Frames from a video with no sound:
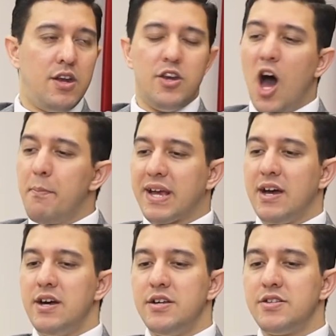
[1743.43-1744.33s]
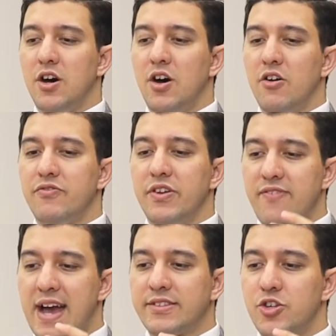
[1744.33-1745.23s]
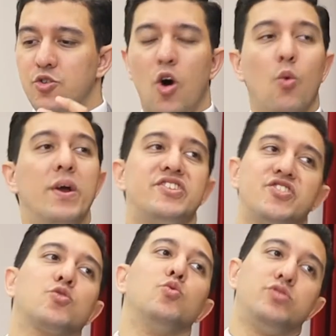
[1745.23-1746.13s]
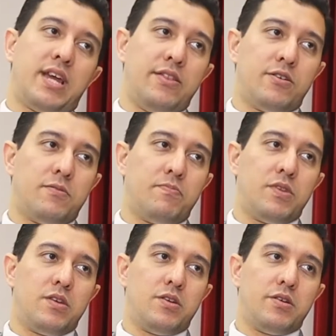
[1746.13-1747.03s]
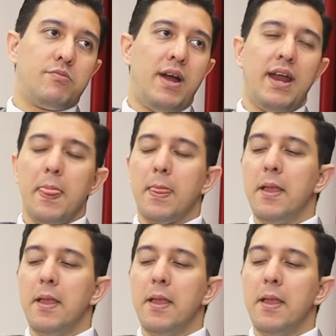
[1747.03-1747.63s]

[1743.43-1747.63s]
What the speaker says: Not because of the fact that you all went to school together, right?